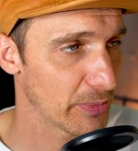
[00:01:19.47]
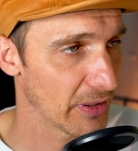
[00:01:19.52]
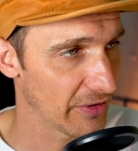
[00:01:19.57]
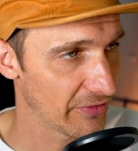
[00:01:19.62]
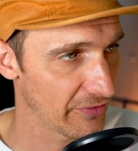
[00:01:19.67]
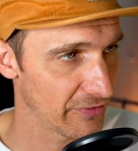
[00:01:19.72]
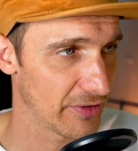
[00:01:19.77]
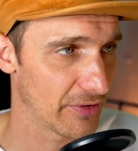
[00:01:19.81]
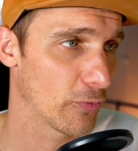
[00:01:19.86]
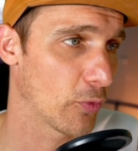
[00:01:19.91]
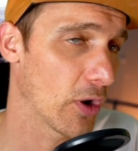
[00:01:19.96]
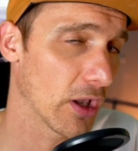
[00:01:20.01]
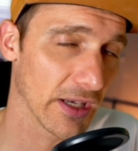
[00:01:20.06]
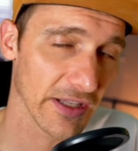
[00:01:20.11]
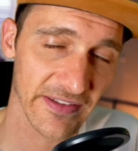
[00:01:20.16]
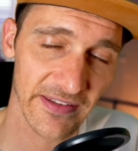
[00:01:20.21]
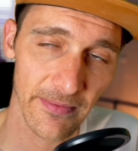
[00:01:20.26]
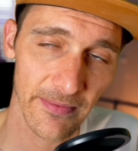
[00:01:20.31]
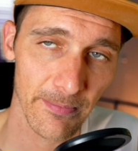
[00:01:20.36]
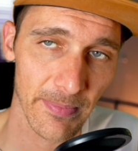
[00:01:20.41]
but while
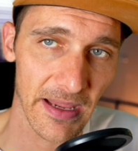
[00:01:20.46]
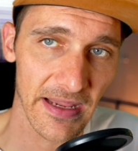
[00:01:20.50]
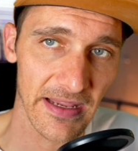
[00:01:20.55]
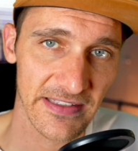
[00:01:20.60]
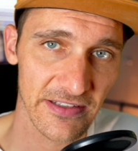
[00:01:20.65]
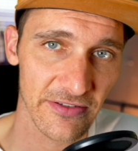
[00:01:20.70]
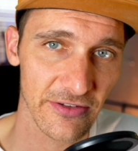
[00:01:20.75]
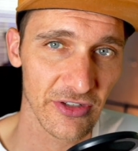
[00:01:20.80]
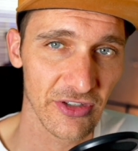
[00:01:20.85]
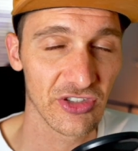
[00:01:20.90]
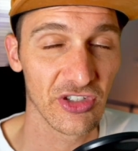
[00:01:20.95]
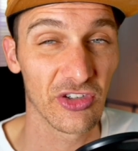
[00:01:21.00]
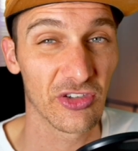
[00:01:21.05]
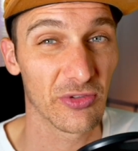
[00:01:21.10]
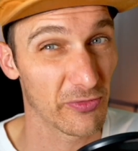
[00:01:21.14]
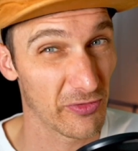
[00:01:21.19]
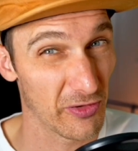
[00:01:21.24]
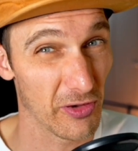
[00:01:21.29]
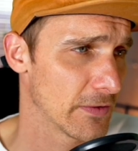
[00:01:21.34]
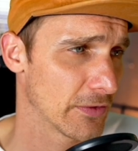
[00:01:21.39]
it's in beta, it's
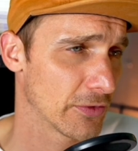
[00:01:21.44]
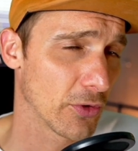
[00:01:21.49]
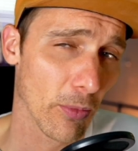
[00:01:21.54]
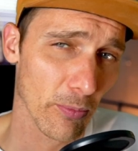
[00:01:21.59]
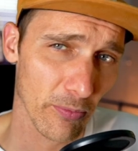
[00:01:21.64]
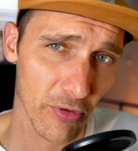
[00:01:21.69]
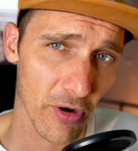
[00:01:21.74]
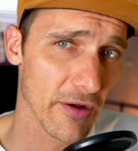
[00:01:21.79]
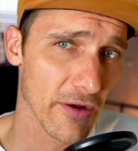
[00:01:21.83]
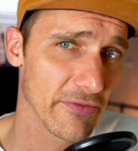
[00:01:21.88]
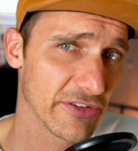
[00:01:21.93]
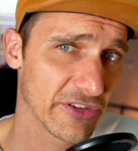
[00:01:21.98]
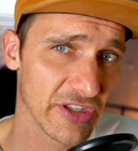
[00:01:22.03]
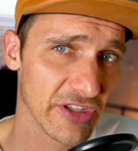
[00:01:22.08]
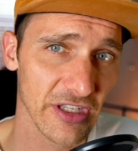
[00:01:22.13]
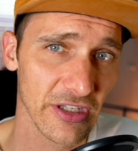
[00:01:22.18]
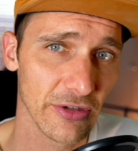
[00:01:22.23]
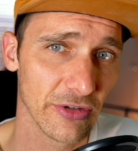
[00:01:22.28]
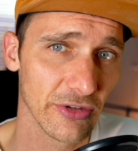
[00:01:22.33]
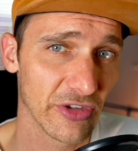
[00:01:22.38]
just for non
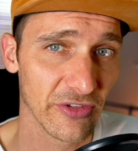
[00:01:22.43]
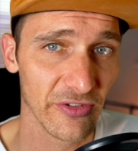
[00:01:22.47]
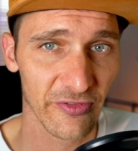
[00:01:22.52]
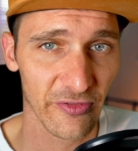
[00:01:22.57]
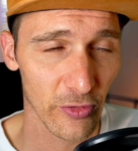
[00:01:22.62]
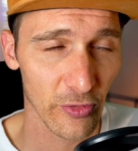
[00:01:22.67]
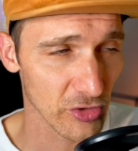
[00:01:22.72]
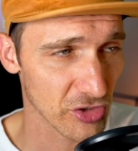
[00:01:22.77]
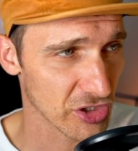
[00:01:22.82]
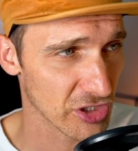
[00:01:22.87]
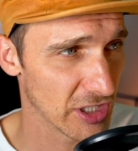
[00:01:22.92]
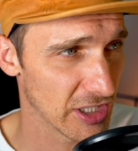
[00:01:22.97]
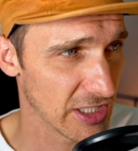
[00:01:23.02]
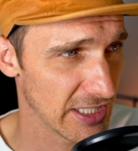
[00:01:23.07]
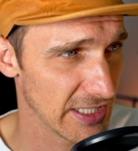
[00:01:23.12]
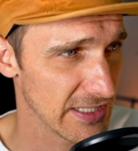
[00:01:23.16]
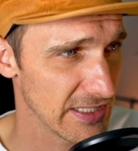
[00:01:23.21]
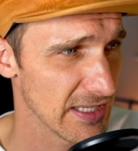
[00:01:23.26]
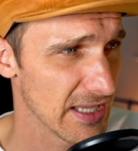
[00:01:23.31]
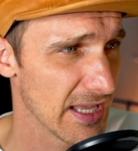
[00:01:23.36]
privacy users,
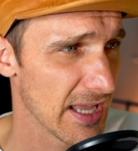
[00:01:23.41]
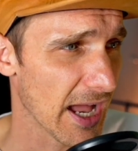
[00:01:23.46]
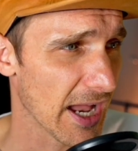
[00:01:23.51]
unfortunately.